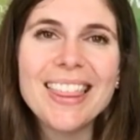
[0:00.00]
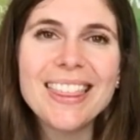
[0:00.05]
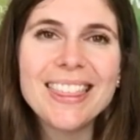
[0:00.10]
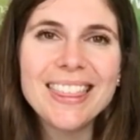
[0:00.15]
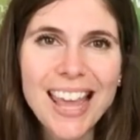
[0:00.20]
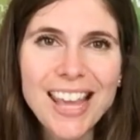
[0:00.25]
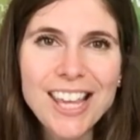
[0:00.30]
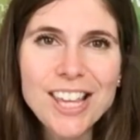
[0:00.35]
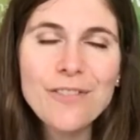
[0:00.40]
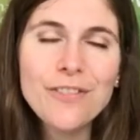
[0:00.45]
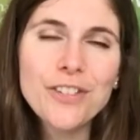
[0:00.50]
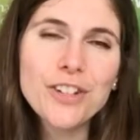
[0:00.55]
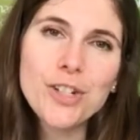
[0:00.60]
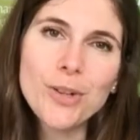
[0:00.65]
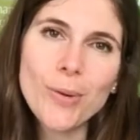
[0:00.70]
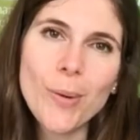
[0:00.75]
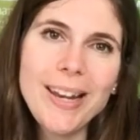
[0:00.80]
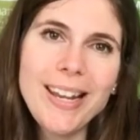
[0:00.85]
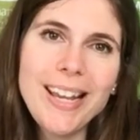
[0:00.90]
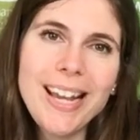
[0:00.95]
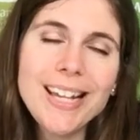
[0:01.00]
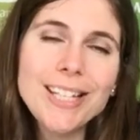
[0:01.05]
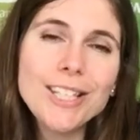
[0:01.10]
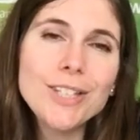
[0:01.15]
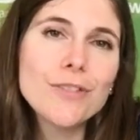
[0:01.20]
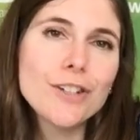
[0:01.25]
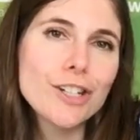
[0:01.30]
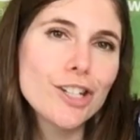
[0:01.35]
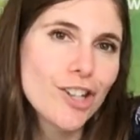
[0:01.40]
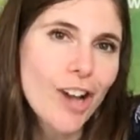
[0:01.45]
Thank you for joining us
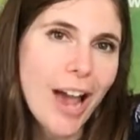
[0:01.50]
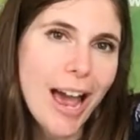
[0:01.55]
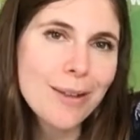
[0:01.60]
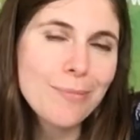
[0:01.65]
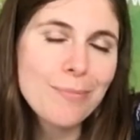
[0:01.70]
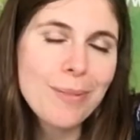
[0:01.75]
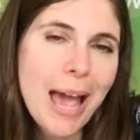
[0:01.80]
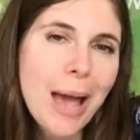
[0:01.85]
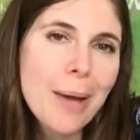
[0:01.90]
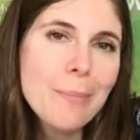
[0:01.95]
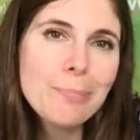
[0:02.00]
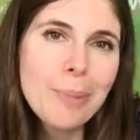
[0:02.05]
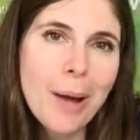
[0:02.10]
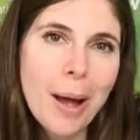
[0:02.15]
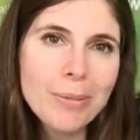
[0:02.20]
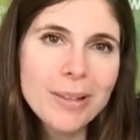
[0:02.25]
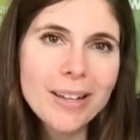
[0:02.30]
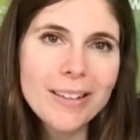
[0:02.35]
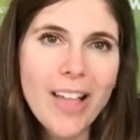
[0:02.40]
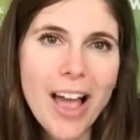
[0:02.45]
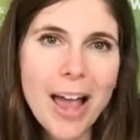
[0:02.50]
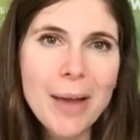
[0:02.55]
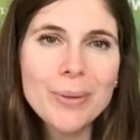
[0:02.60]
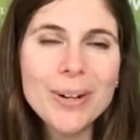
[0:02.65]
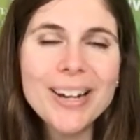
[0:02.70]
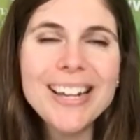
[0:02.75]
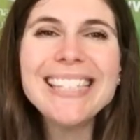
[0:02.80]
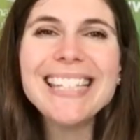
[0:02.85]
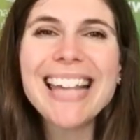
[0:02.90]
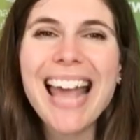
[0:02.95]
for Chatham-Kent Public
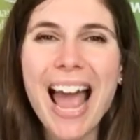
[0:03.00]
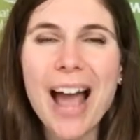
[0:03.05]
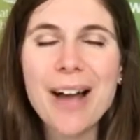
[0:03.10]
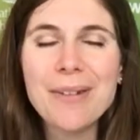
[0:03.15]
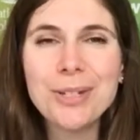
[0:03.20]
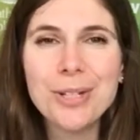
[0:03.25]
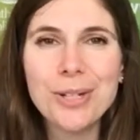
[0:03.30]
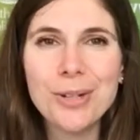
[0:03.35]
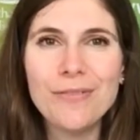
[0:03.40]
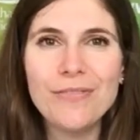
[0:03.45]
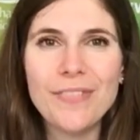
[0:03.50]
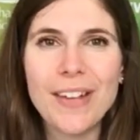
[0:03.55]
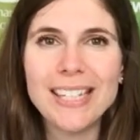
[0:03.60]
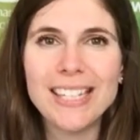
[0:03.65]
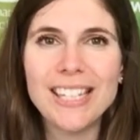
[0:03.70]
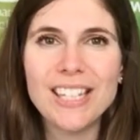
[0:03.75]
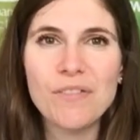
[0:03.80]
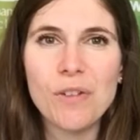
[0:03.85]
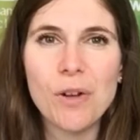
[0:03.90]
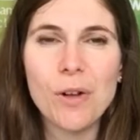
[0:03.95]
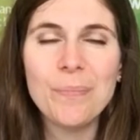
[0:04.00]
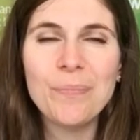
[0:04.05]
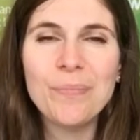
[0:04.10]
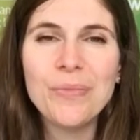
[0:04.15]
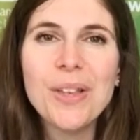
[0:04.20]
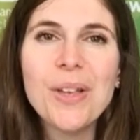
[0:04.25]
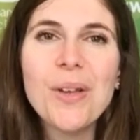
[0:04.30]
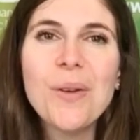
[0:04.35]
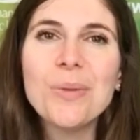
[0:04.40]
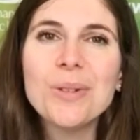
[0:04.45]
Library's How To Festival.
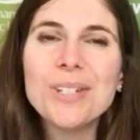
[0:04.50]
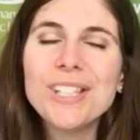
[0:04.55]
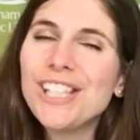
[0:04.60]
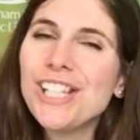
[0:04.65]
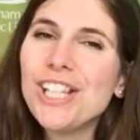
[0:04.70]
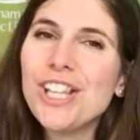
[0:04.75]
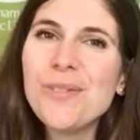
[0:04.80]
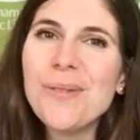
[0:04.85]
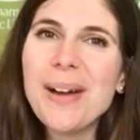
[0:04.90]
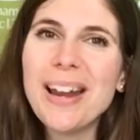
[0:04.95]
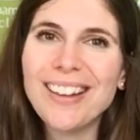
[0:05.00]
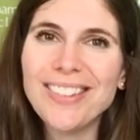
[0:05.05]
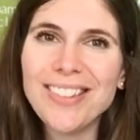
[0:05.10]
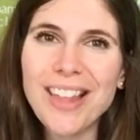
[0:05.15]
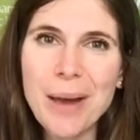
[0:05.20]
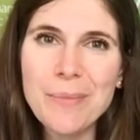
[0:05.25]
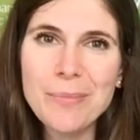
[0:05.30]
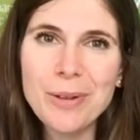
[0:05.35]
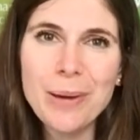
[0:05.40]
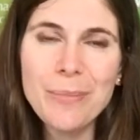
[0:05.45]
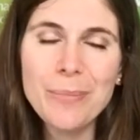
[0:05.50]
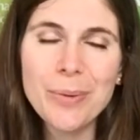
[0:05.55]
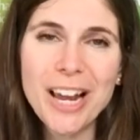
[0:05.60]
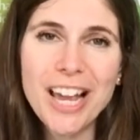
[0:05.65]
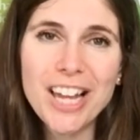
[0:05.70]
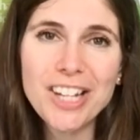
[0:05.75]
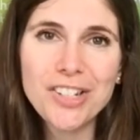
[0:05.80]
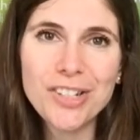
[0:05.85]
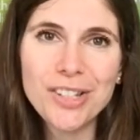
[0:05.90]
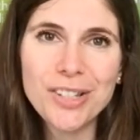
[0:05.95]
We'll see you at a library
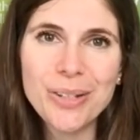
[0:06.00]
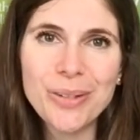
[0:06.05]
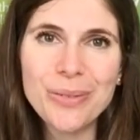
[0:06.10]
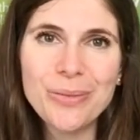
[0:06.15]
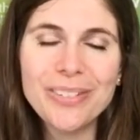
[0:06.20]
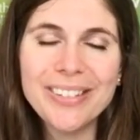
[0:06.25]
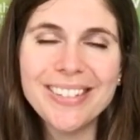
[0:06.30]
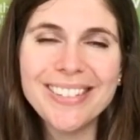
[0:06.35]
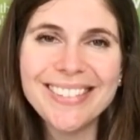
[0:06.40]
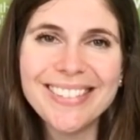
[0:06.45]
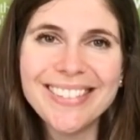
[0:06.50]
branch soon.